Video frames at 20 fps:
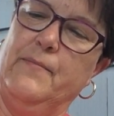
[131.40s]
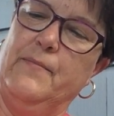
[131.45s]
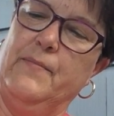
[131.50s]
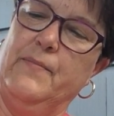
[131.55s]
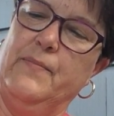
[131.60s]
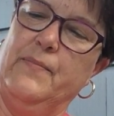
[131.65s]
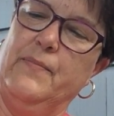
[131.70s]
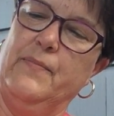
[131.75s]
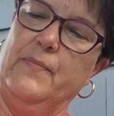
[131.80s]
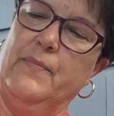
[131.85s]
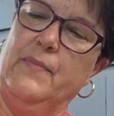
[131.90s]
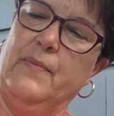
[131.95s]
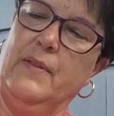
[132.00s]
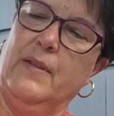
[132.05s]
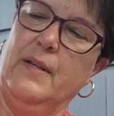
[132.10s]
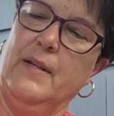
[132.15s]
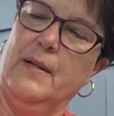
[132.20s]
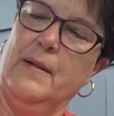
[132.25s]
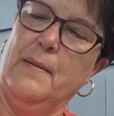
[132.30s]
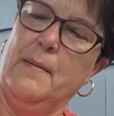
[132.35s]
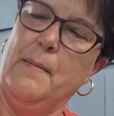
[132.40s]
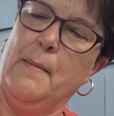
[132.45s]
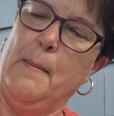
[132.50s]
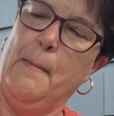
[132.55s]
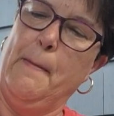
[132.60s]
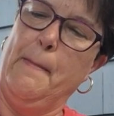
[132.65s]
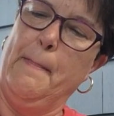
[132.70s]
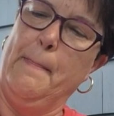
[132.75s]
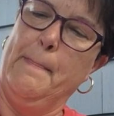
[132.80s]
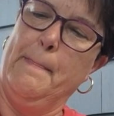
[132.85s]

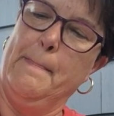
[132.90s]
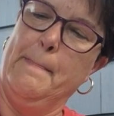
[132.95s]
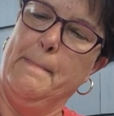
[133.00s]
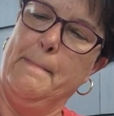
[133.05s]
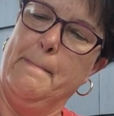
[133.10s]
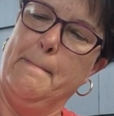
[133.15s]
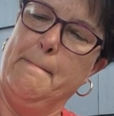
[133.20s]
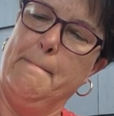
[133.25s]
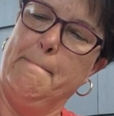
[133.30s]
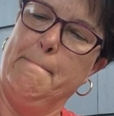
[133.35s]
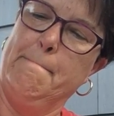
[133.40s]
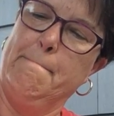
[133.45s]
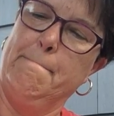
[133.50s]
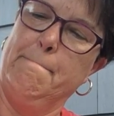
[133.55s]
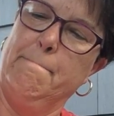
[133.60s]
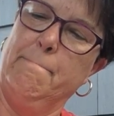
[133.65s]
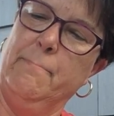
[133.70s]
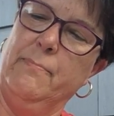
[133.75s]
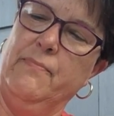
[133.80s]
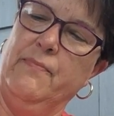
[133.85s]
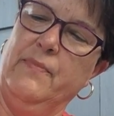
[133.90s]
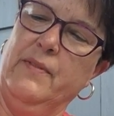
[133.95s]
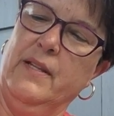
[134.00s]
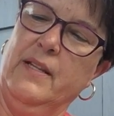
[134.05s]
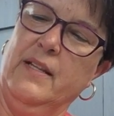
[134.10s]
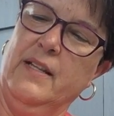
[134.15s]
Nobody speaks.